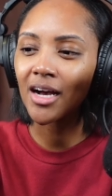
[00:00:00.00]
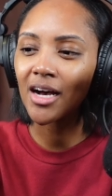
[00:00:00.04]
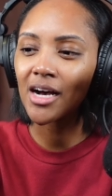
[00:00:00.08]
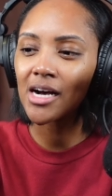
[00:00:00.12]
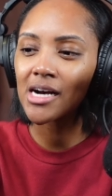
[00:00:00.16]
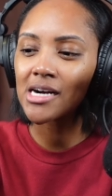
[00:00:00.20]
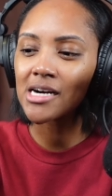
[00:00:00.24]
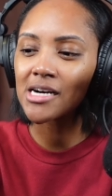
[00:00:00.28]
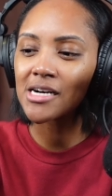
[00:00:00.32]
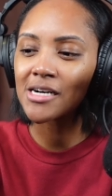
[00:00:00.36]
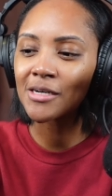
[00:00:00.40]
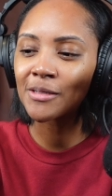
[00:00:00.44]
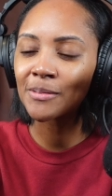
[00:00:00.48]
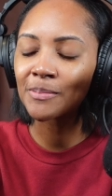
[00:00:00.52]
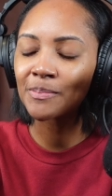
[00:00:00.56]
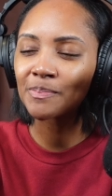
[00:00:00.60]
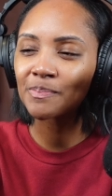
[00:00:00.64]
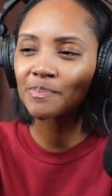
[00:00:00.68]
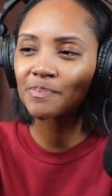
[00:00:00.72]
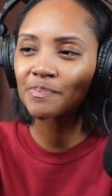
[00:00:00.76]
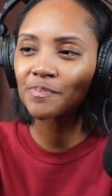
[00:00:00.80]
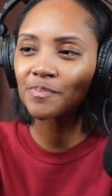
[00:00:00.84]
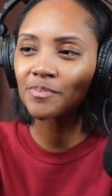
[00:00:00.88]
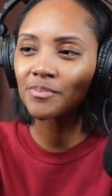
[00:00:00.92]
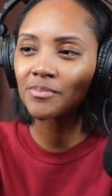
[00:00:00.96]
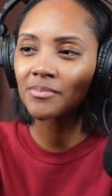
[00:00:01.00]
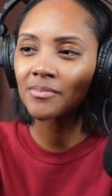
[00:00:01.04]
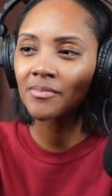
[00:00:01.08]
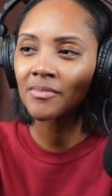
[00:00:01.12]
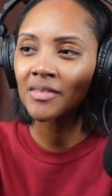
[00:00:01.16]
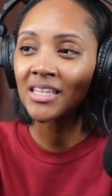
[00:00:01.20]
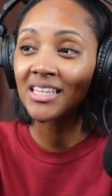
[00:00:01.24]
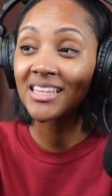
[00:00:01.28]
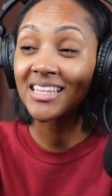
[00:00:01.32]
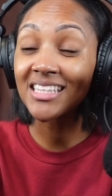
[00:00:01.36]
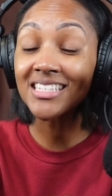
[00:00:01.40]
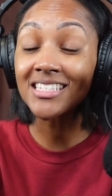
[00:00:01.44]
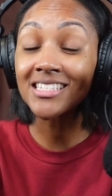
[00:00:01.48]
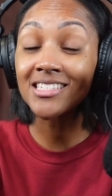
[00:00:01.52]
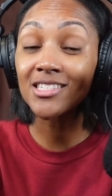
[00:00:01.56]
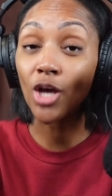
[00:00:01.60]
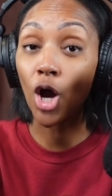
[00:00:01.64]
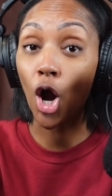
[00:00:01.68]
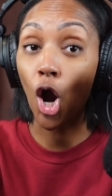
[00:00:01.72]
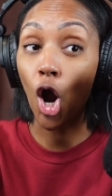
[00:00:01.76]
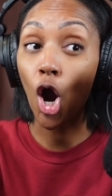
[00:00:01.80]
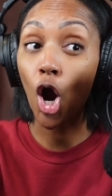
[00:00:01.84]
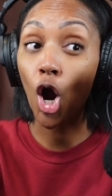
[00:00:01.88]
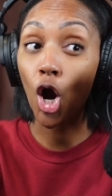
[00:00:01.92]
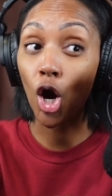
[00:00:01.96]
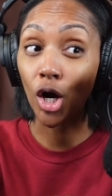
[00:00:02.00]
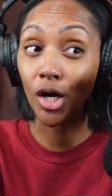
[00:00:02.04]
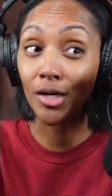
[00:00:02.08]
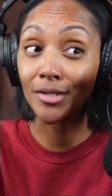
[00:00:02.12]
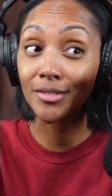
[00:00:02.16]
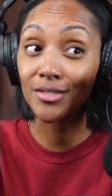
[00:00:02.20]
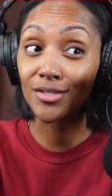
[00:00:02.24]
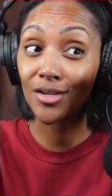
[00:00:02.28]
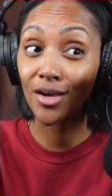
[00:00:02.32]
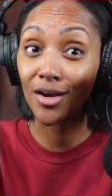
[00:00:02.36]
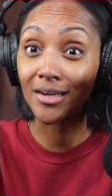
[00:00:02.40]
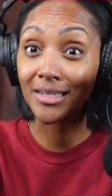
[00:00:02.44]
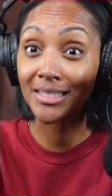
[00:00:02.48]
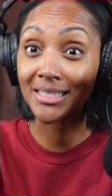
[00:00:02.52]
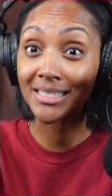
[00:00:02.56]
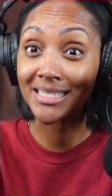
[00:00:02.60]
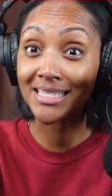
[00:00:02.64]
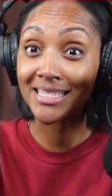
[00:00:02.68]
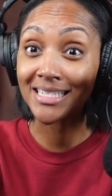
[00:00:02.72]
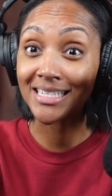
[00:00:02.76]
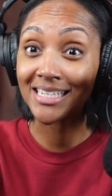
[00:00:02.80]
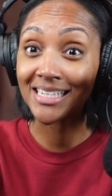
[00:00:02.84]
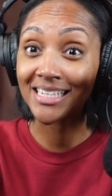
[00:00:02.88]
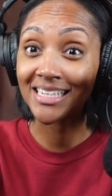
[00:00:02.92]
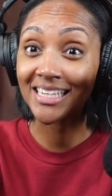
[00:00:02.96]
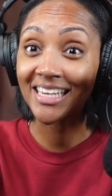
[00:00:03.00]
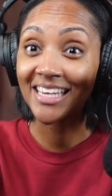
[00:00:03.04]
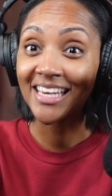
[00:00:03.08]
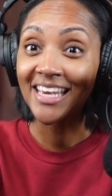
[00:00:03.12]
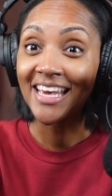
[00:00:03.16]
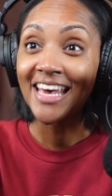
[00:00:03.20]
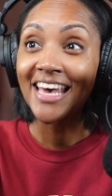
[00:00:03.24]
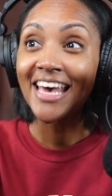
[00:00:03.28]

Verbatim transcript: Um, this is a hard song to sing.